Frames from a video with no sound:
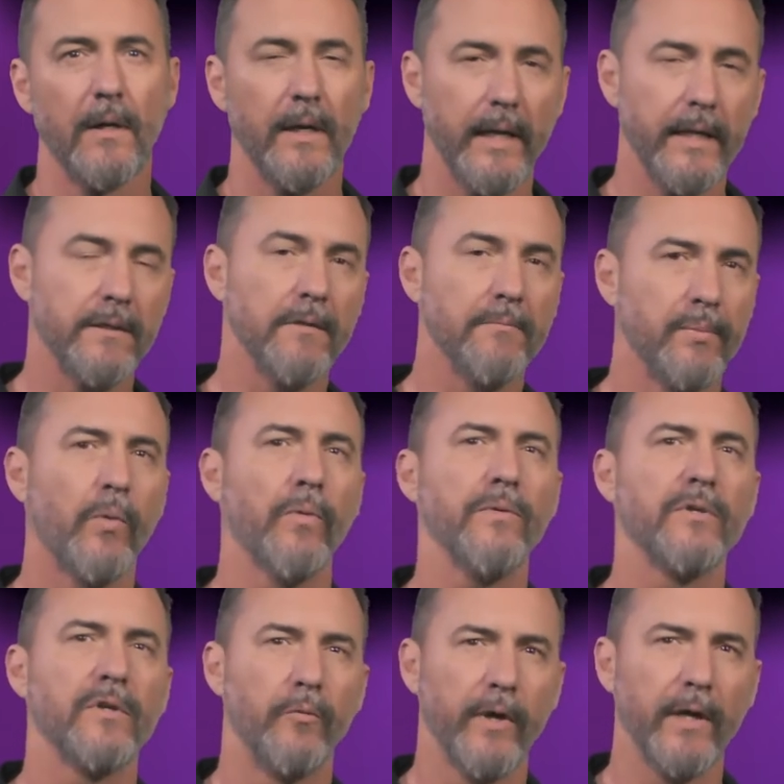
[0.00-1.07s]
It's important
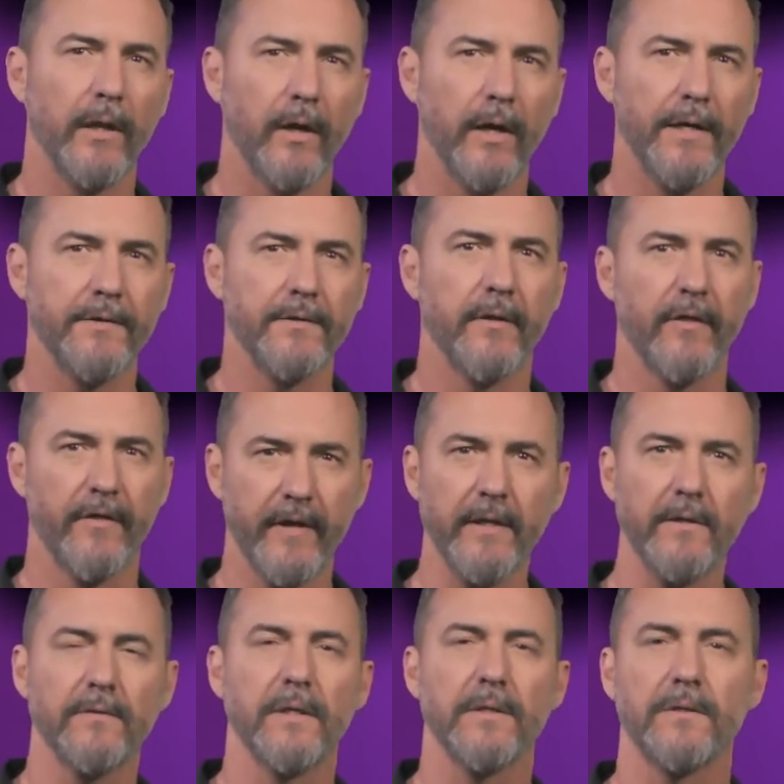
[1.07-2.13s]
to realize that
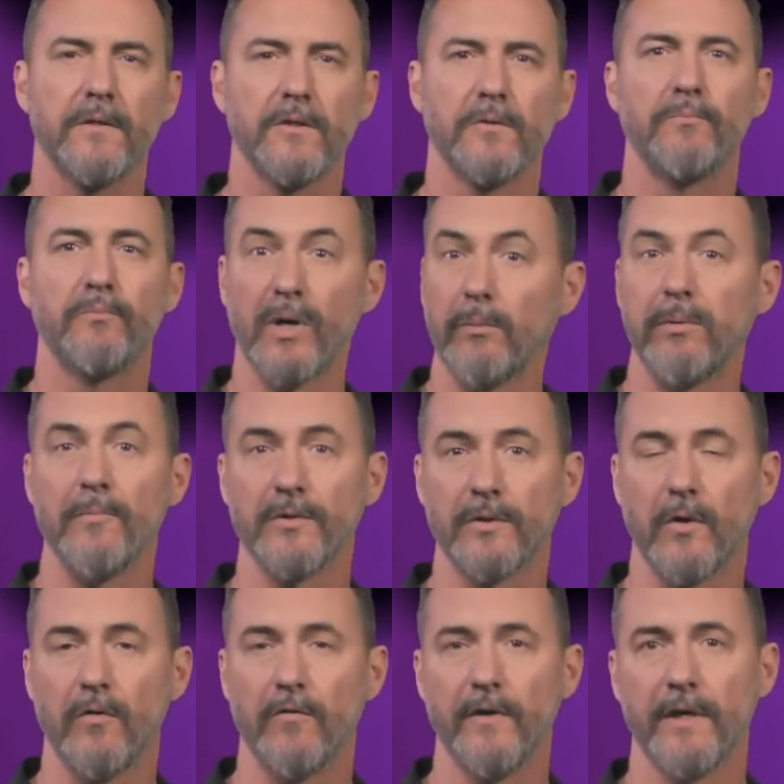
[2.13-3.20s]
things such as problem
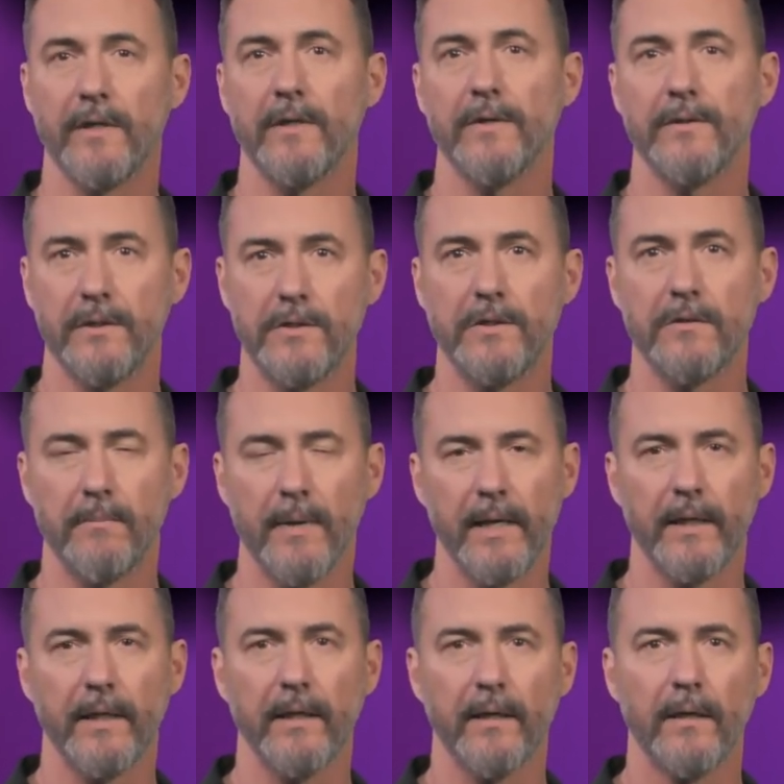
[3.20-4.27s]
solving and decision
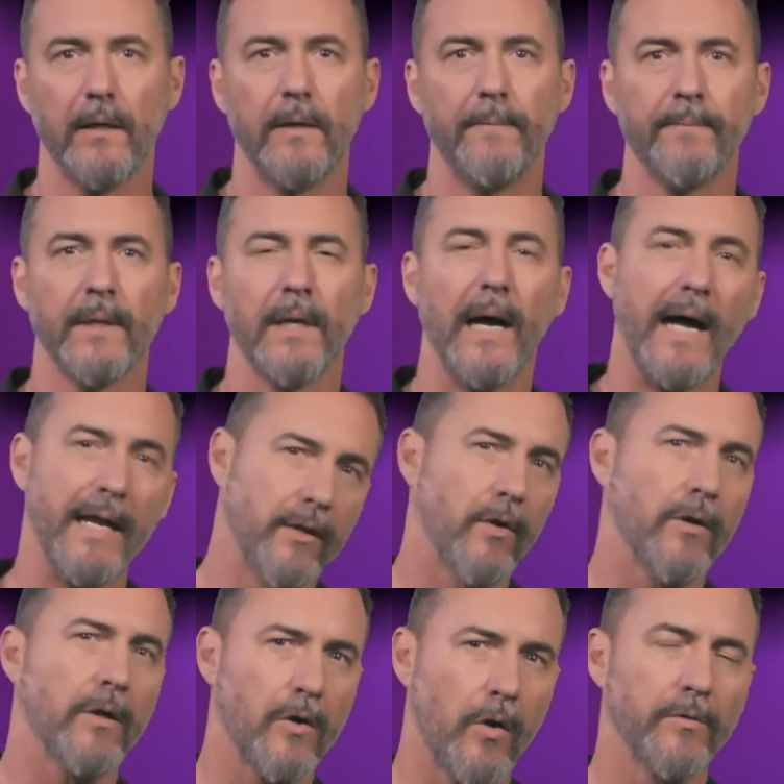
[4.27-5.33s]
making are
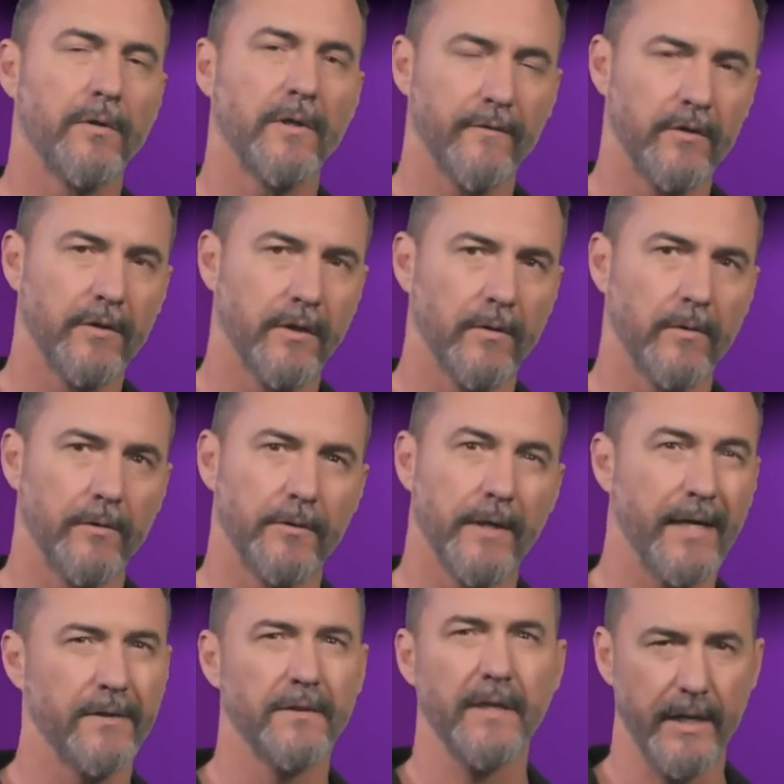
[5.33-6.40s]
not cognitive skills
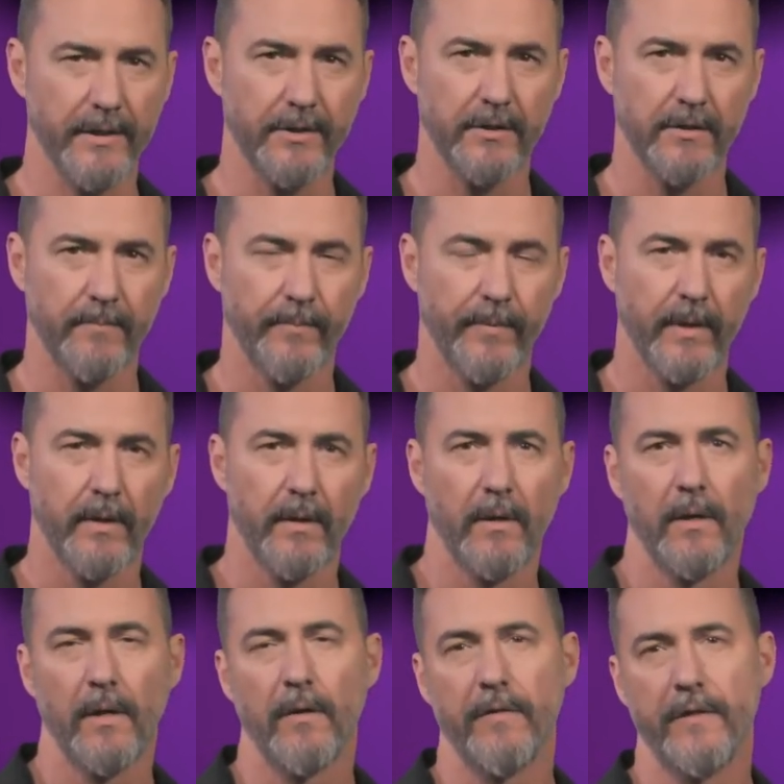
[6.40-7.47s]
as such.
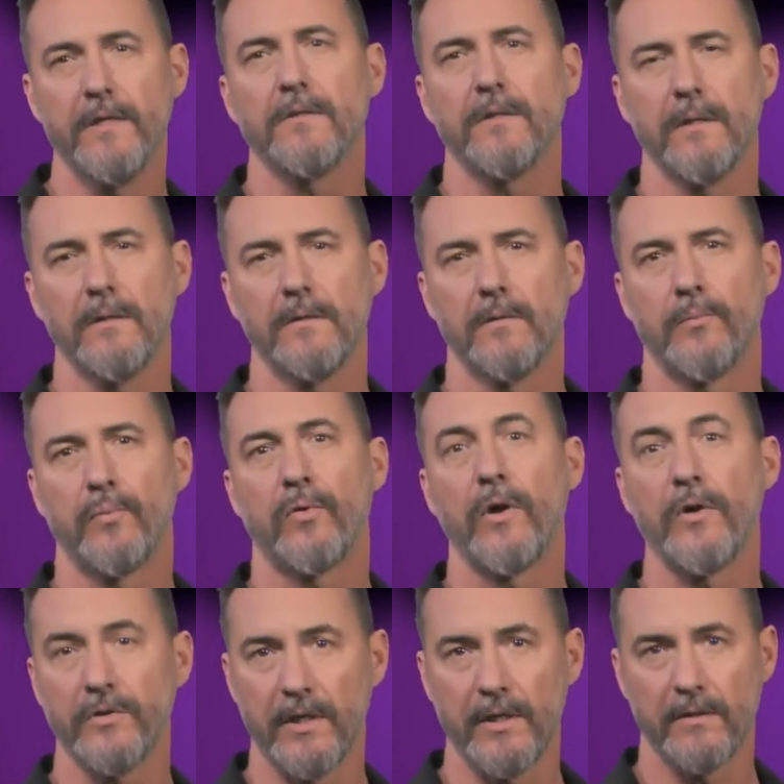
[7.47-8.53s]
These things are
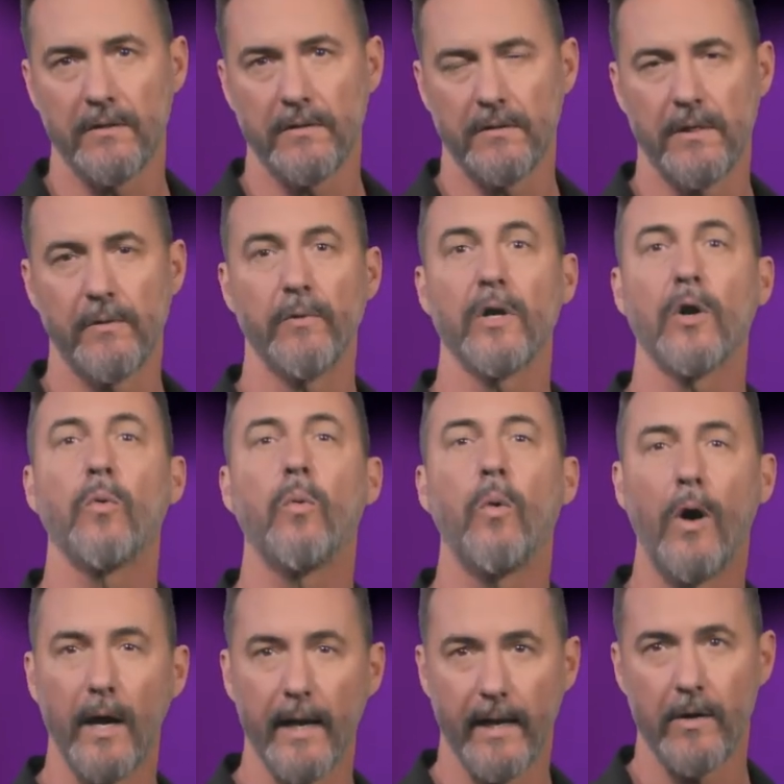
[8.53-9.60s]
processes that
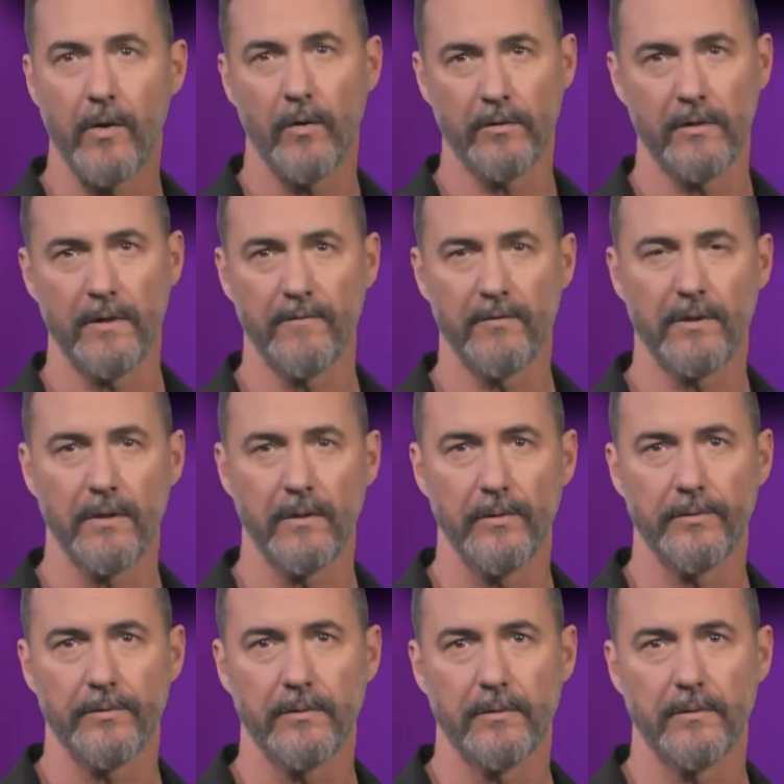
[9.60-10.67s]
require cognitive
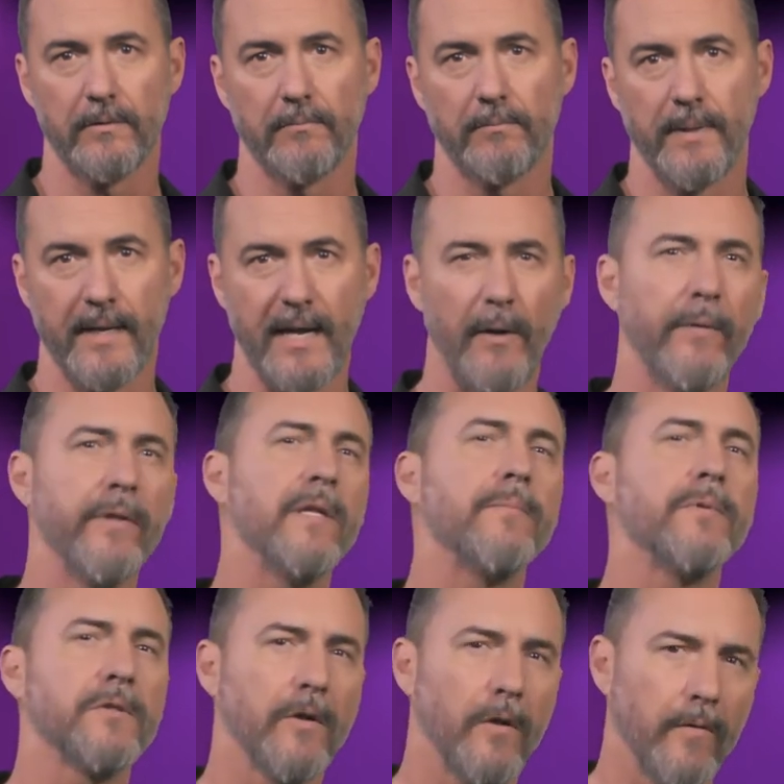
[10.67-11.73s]
skills, but are in
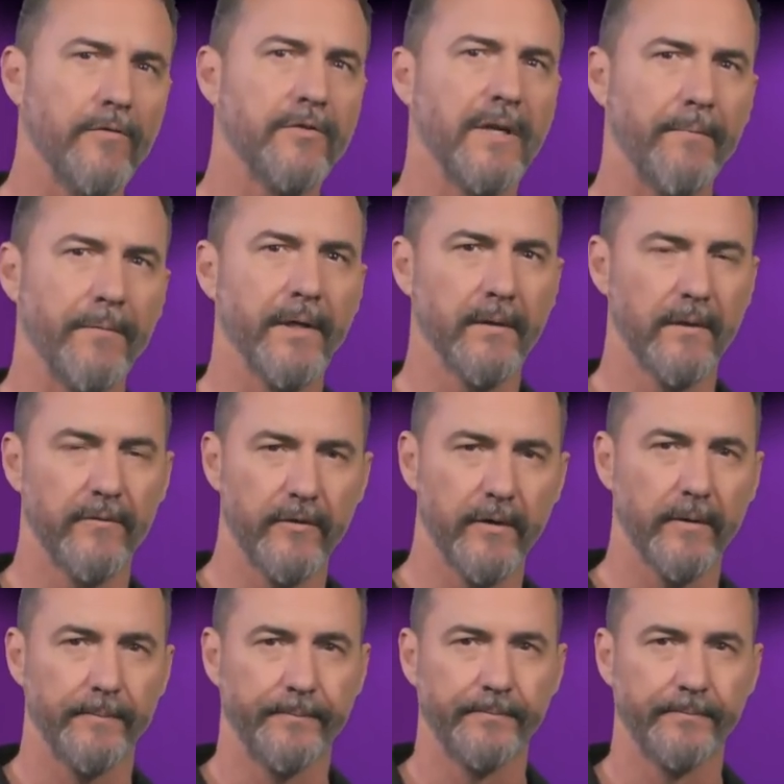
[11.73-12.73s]
themselves something different.